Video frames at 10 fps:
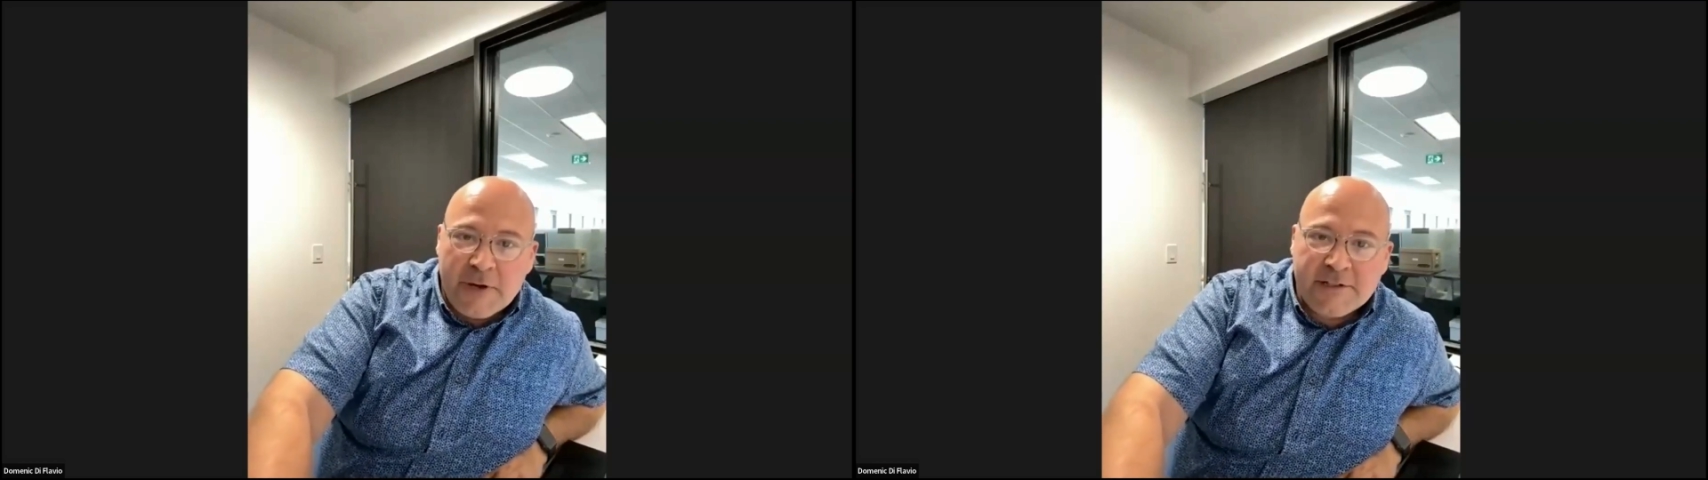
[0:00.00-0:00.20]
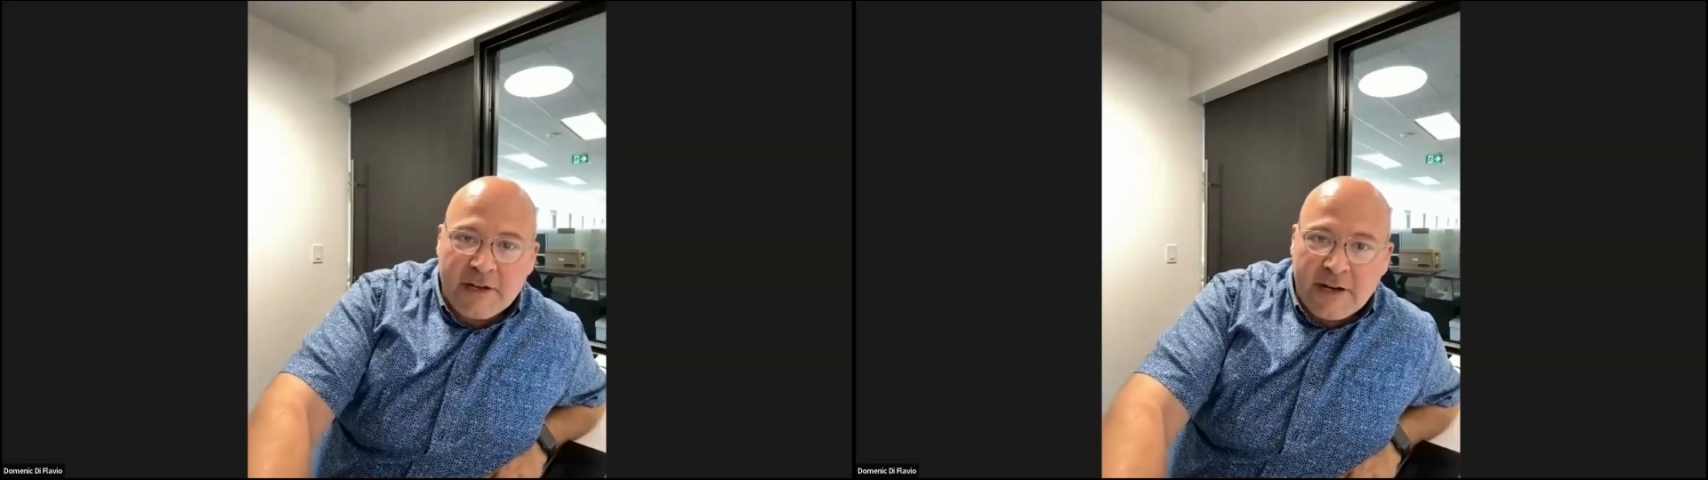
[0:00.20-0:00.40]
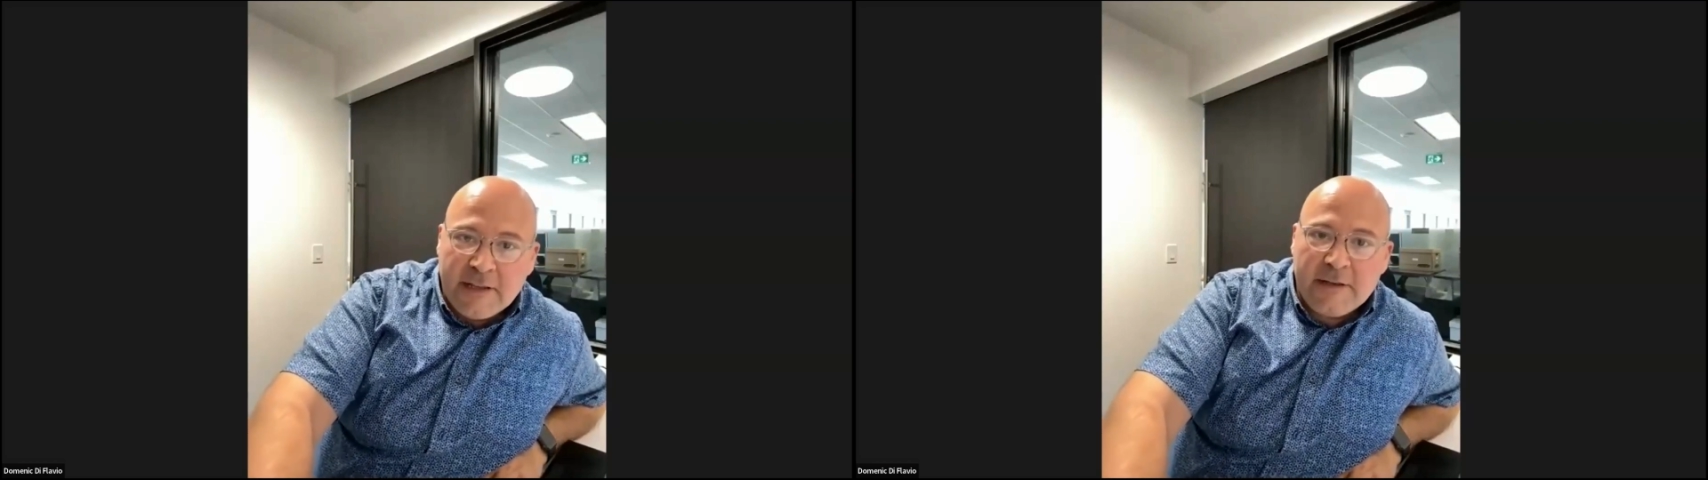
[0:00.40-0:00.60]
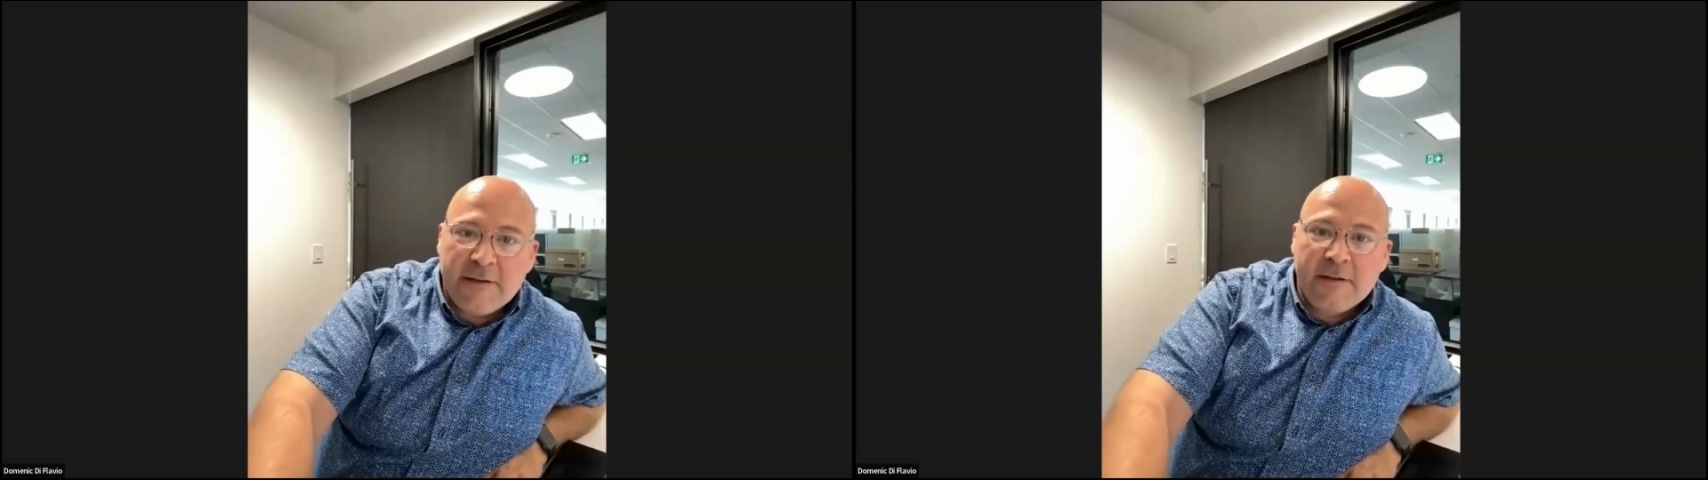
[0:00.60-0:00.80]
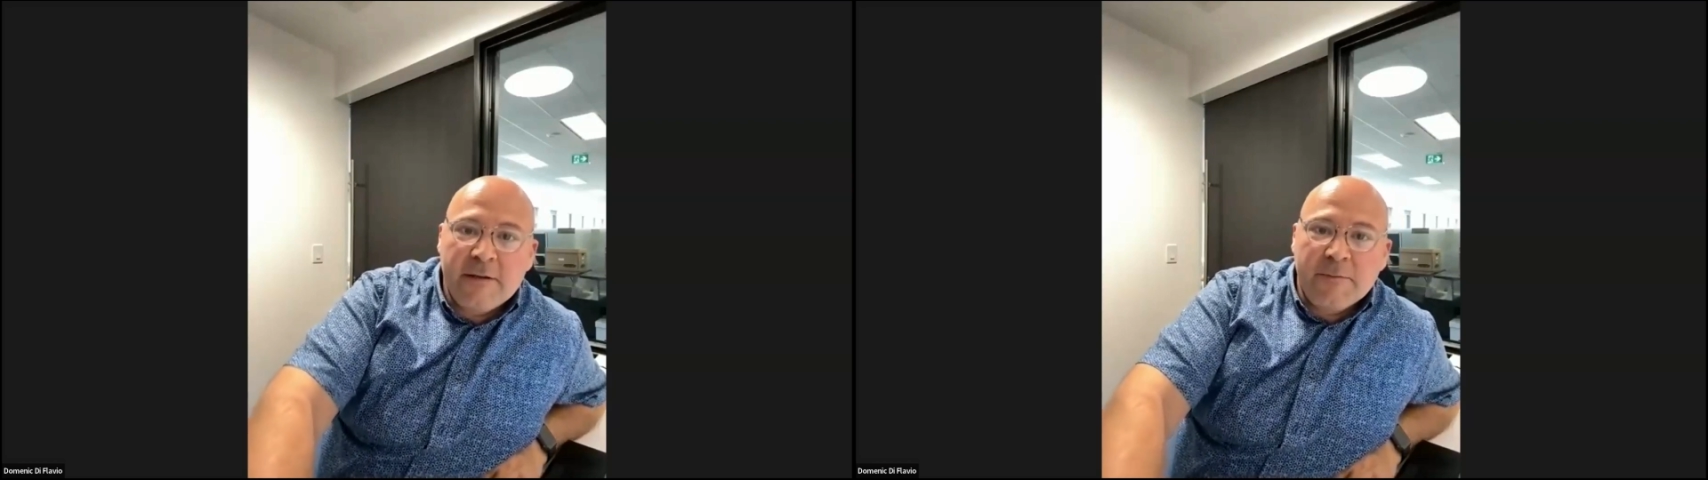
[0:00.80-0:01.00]
raised island
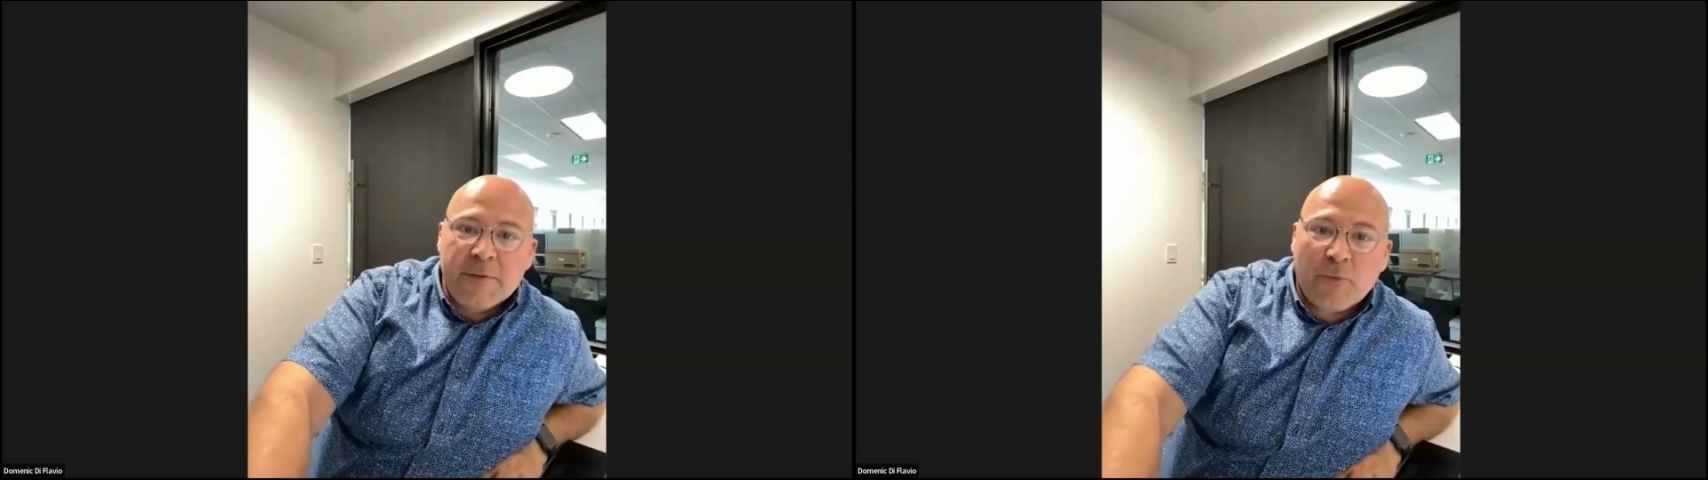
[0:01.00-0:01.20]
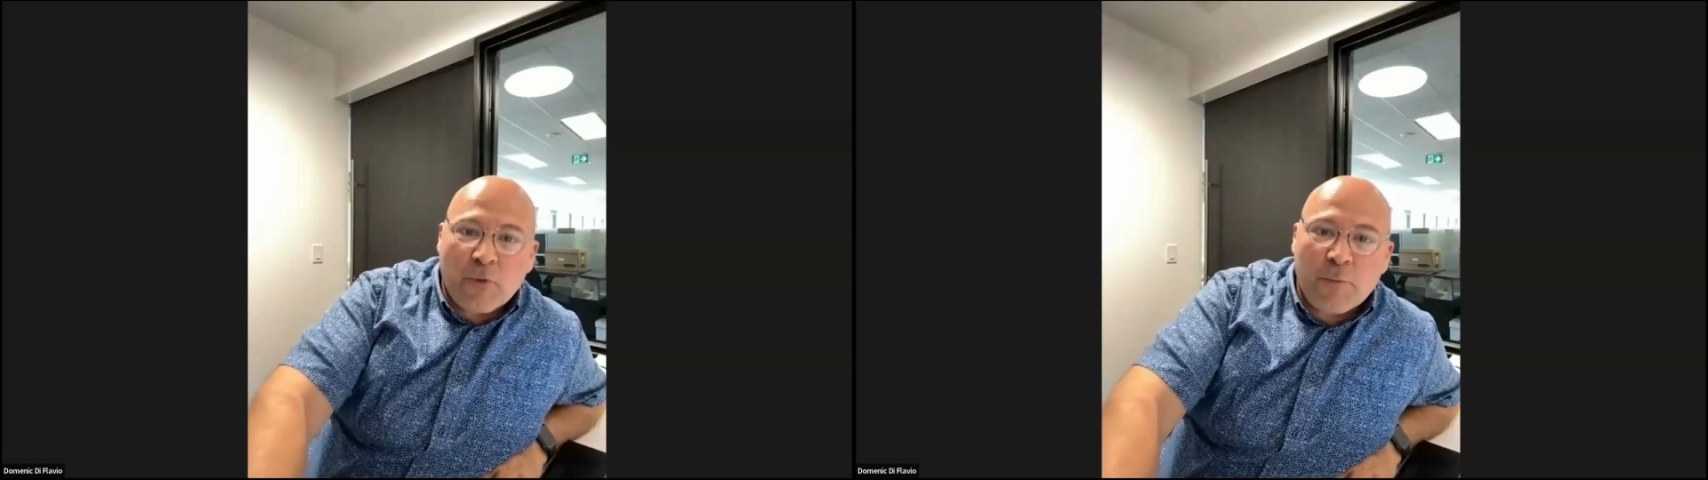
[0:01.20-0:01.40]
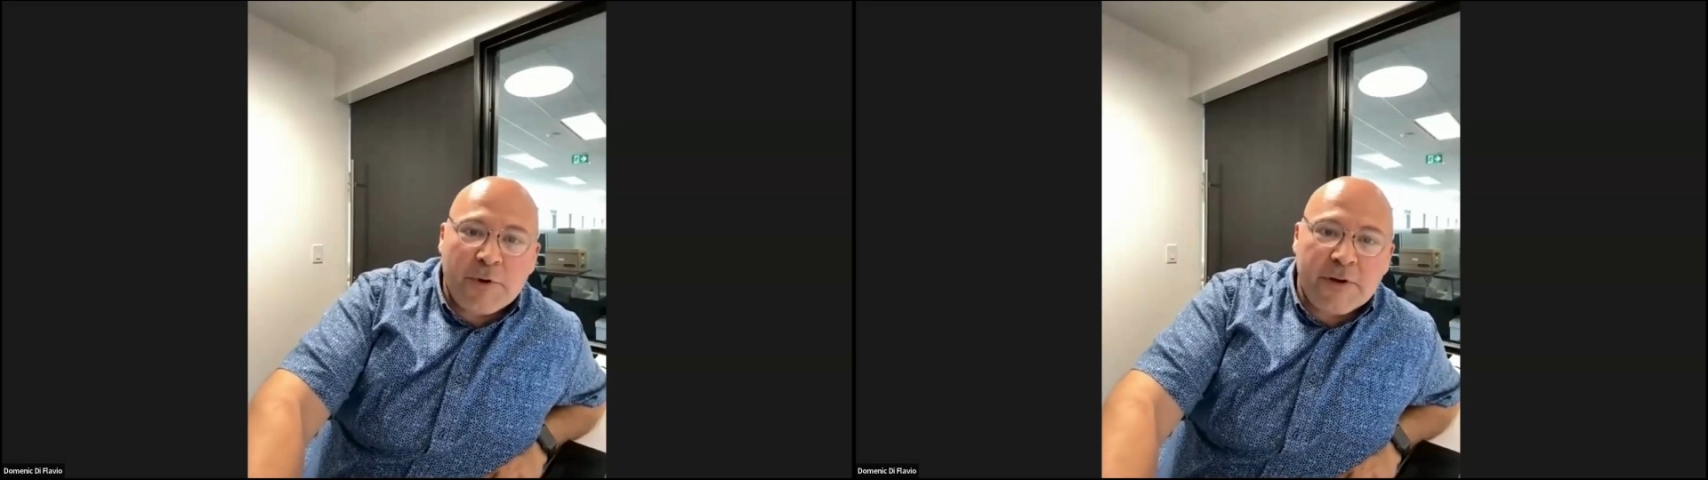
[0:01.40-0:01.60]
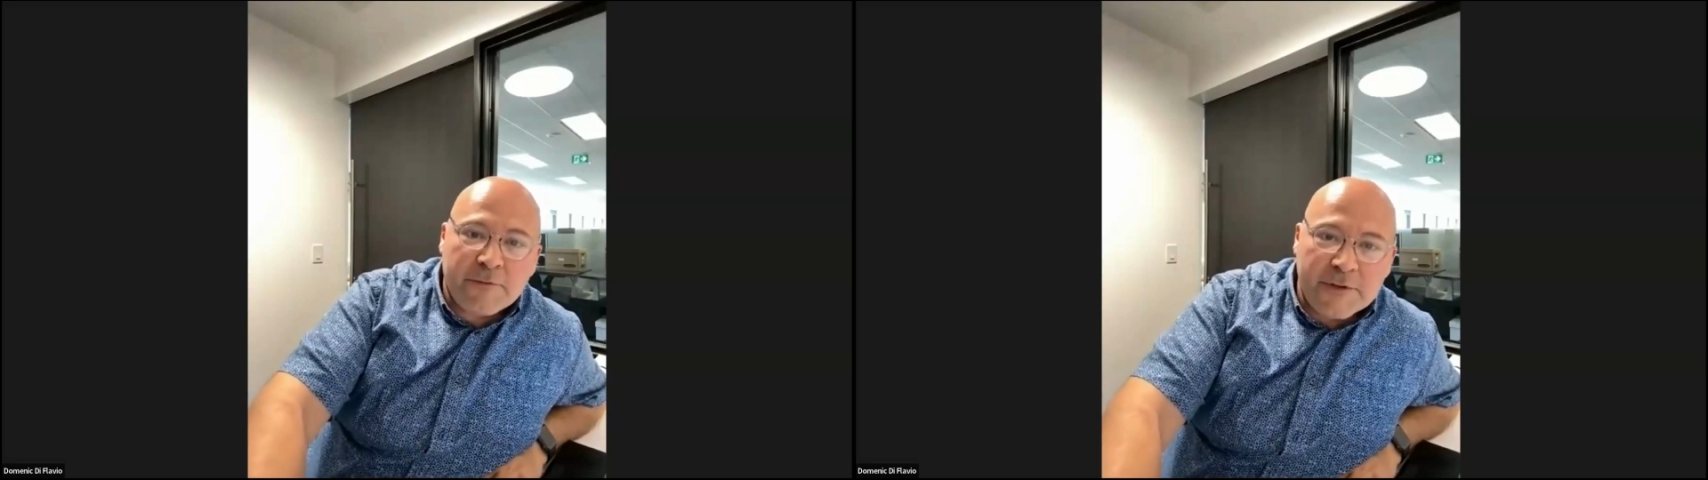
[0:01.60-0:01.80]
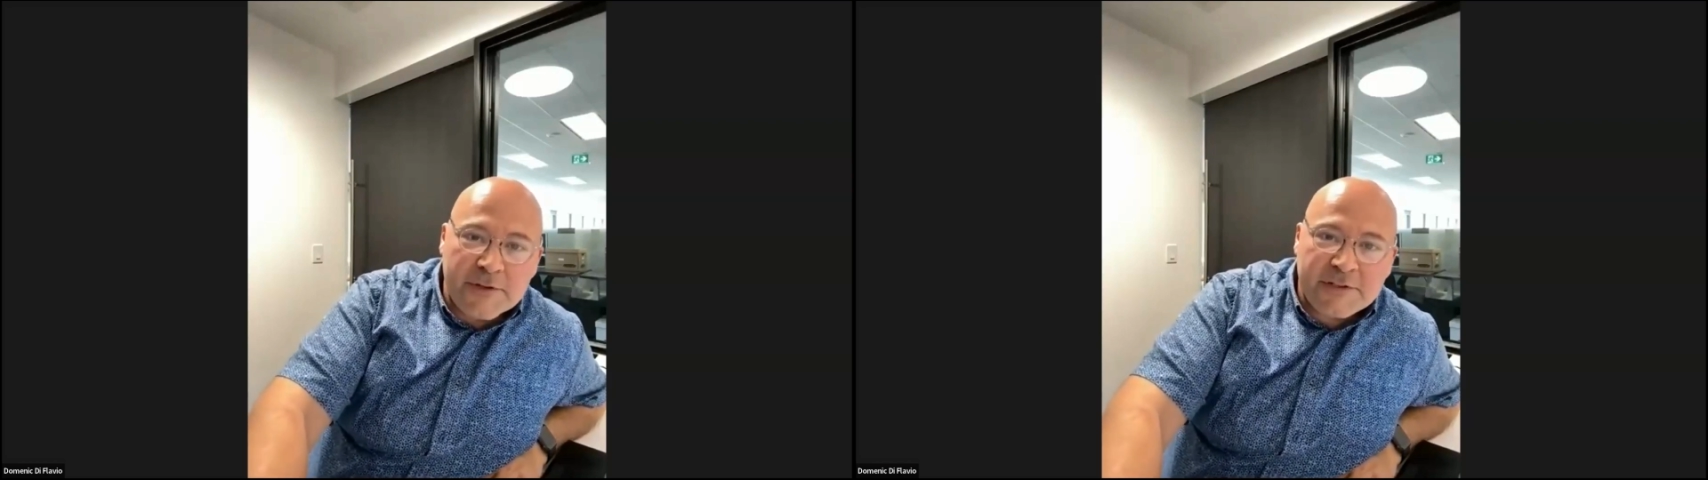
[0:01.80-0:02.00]
be appropriate
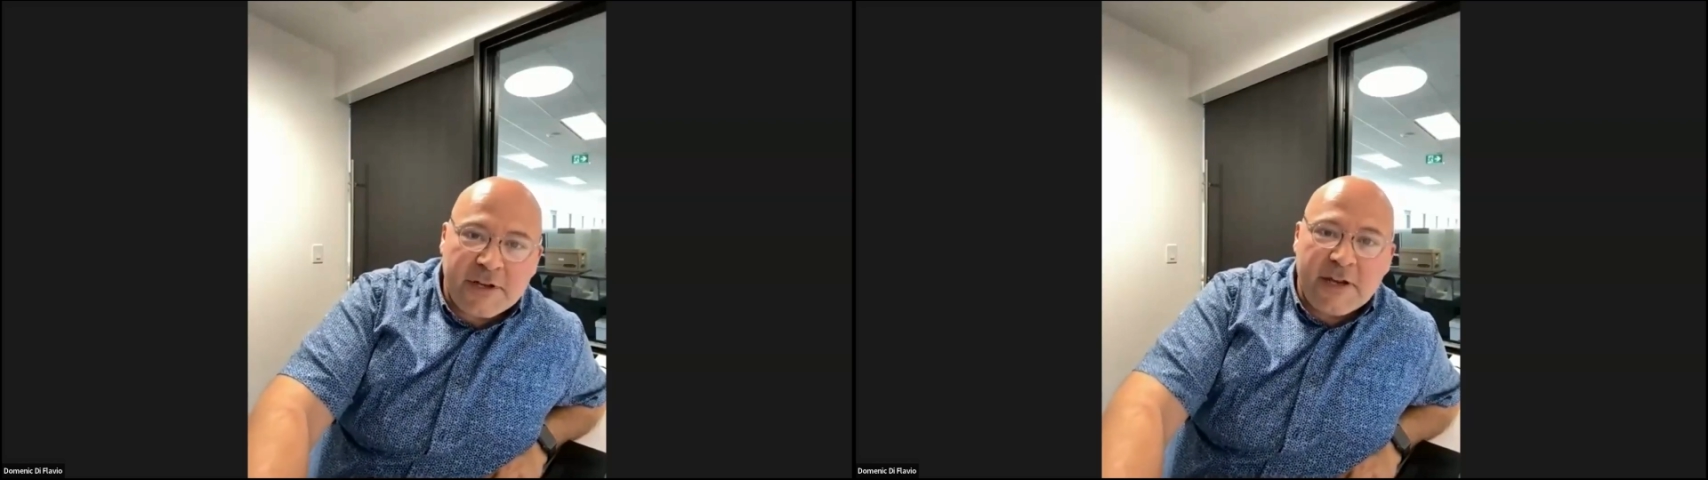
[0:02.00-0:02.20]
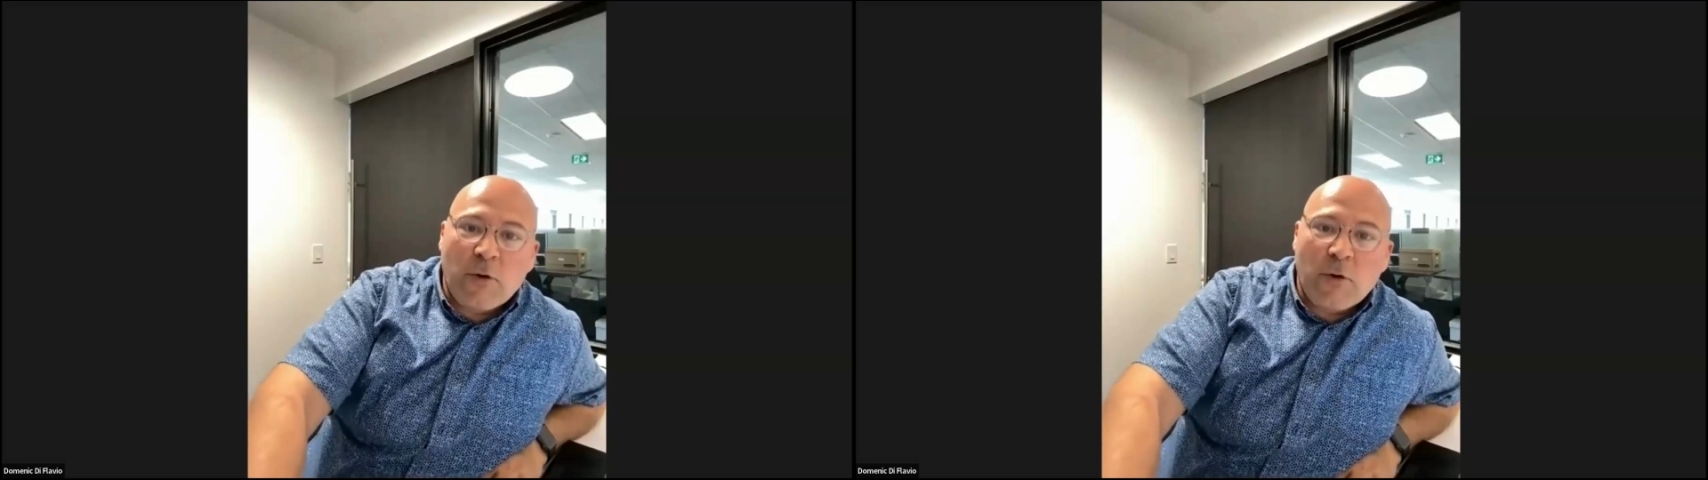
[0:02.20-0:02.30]
for this site,